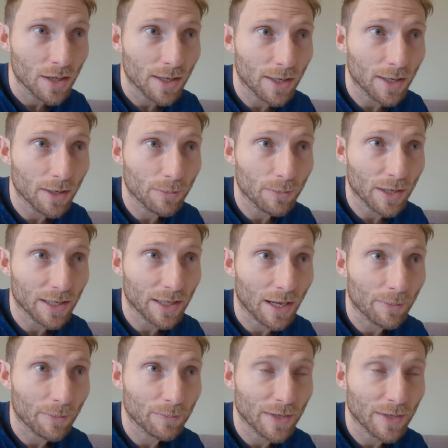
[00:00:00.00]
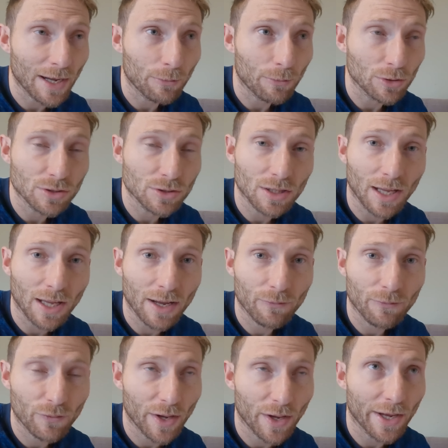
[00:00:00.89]
and I'm now on
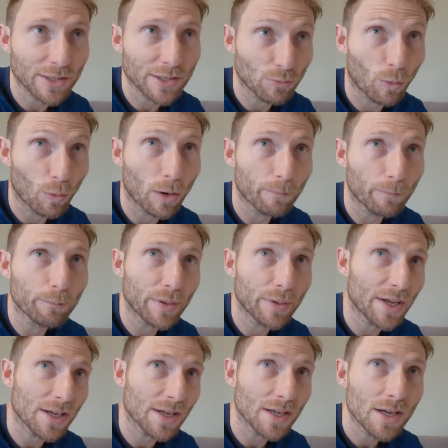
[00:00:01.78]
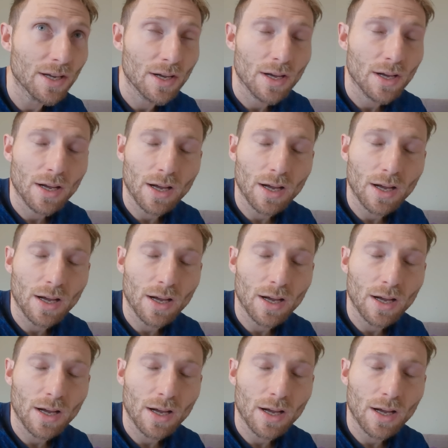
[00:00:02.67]
to phase 1B